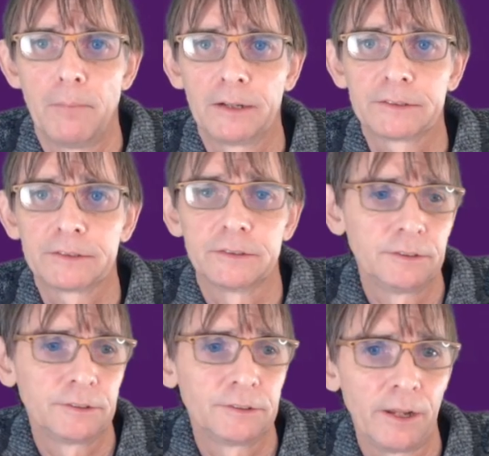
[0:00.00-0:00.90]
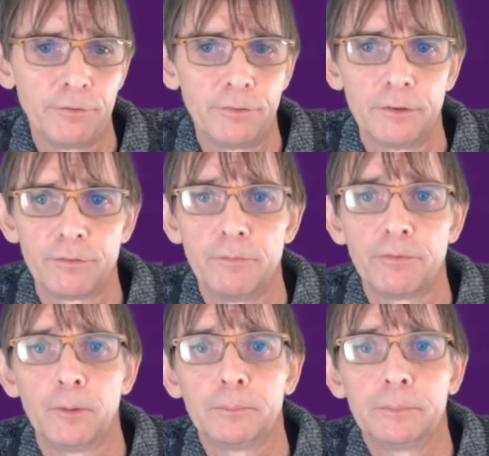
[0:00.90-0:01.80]
master-slave
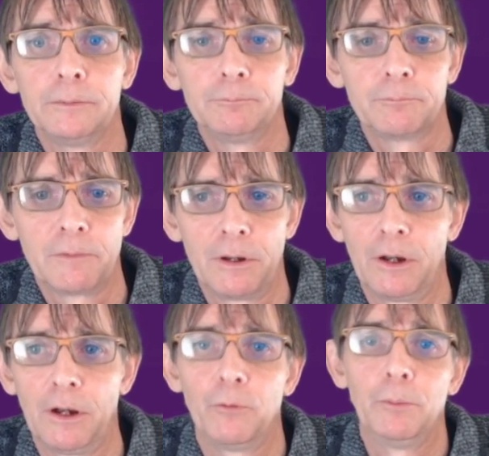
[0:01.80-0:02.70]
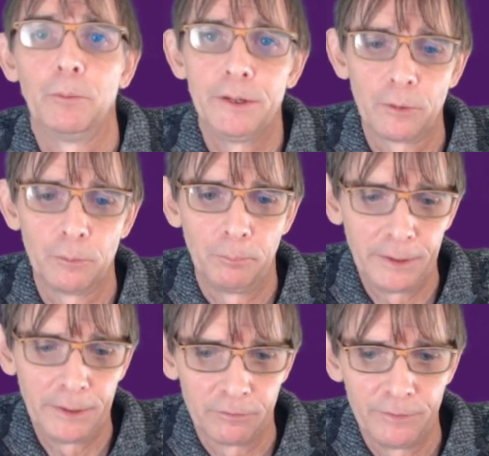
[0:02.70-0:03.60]
flip-flop. Will be a
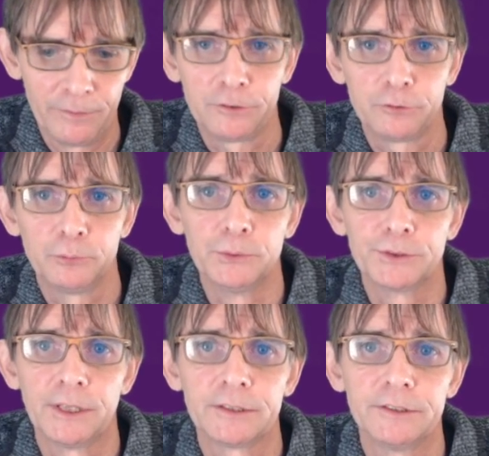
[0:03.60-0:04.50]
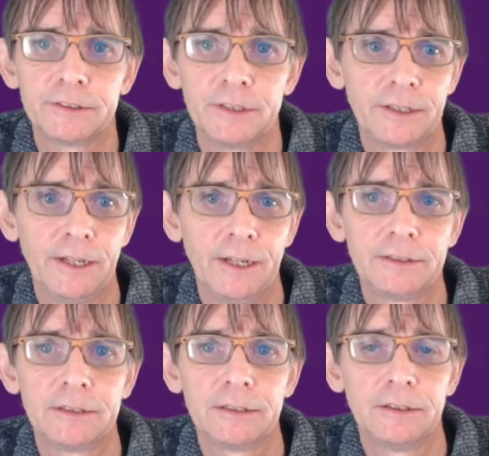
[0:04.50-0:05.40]
complete, nice, full sentence at the
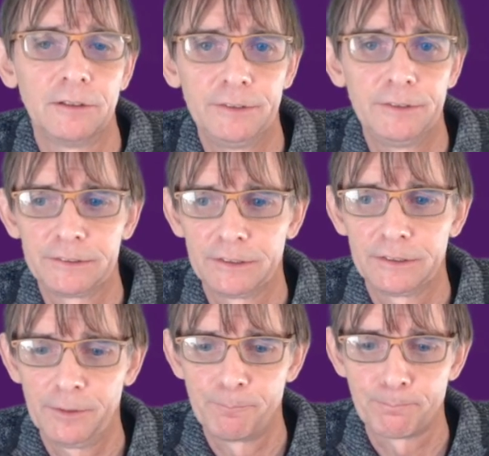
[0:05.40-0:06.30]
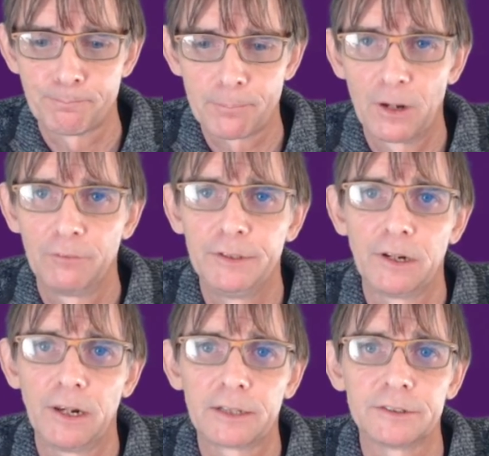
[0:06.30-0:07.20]
end of this
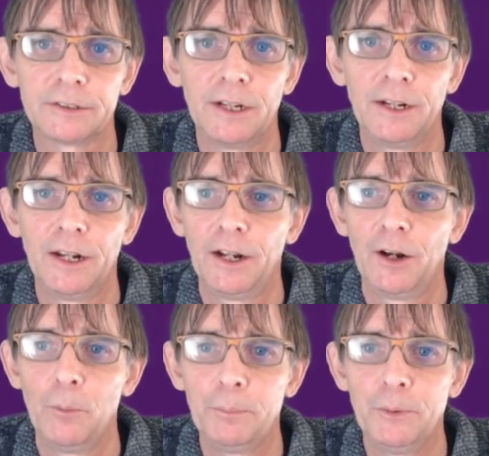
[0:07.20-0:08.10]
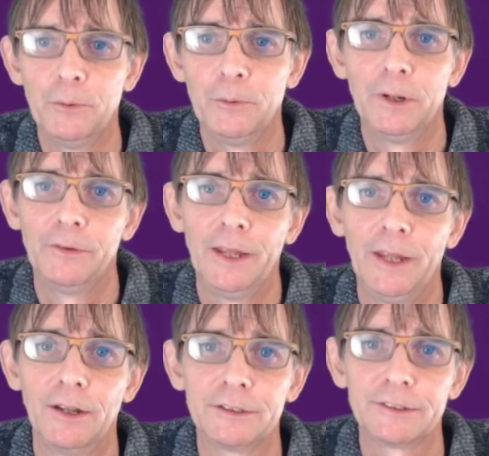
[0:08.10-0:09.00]
lecture, and I hope you will
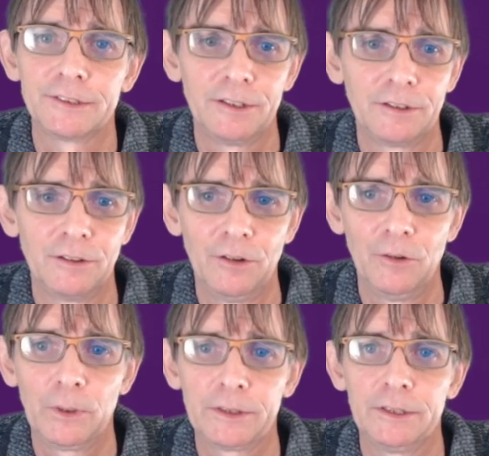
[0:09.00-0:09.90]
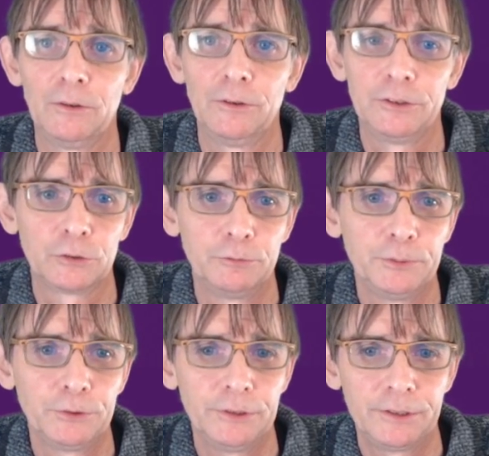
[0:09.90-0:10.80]
then understand what all this
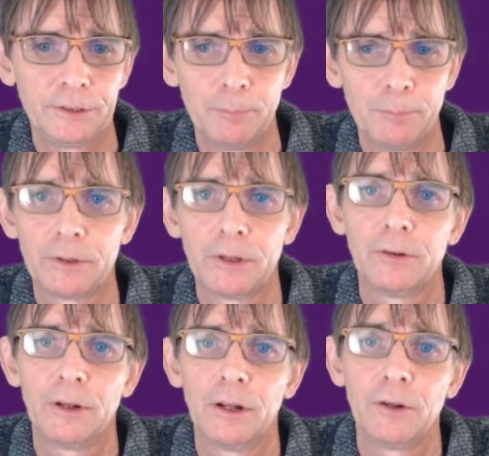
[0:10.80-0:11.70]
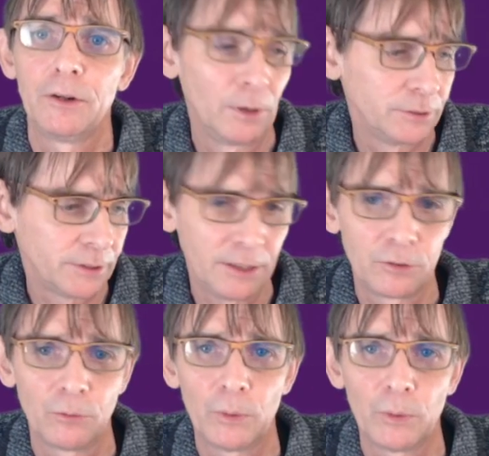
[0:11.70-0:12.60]
confusion is about, and you
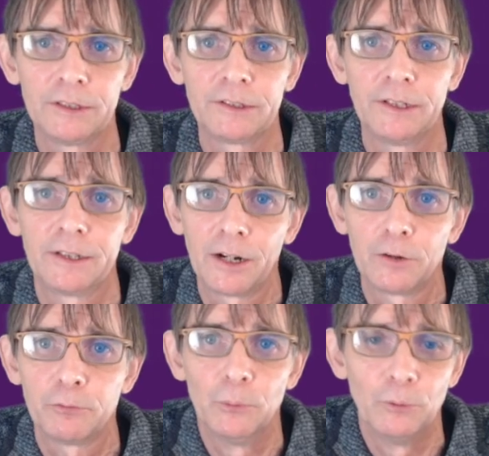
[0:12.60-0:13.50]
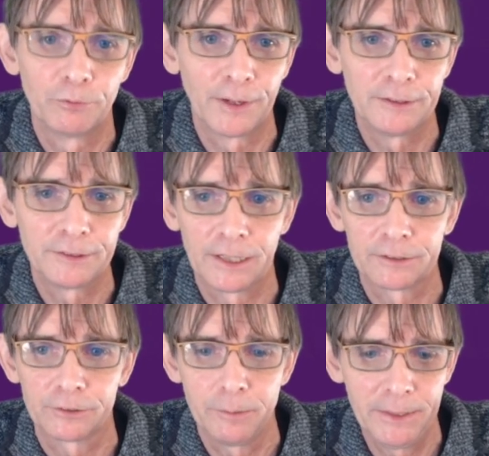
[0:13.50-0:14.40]
understand what this entire full phrase
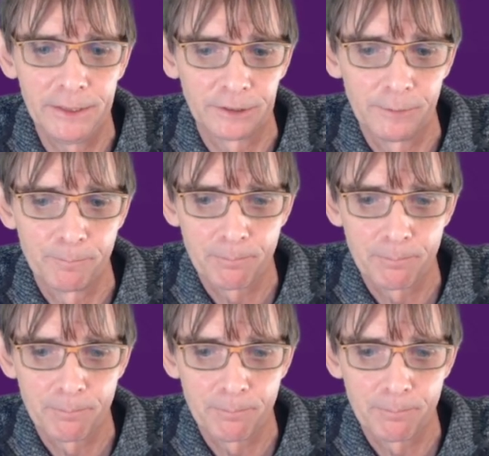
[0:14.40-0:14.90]
actually means.